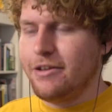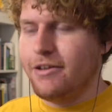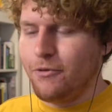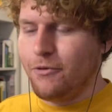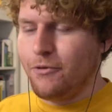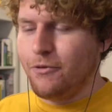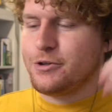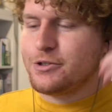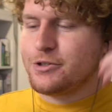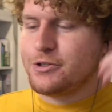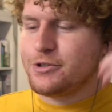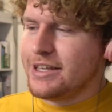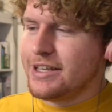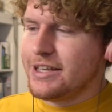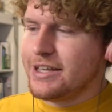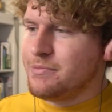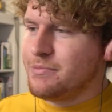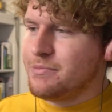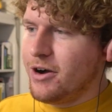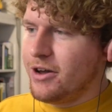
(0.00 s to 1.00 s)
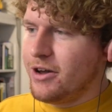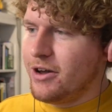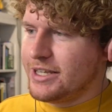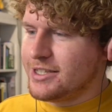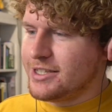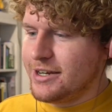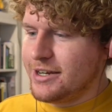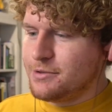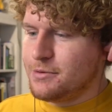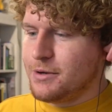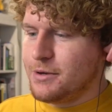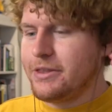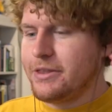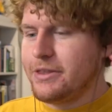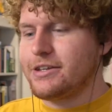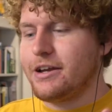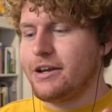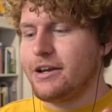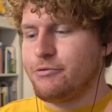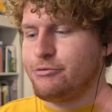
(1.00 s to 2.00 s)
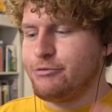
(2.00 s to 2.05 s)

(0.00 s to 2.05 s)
of course, there's the Marley side as well. There's kind of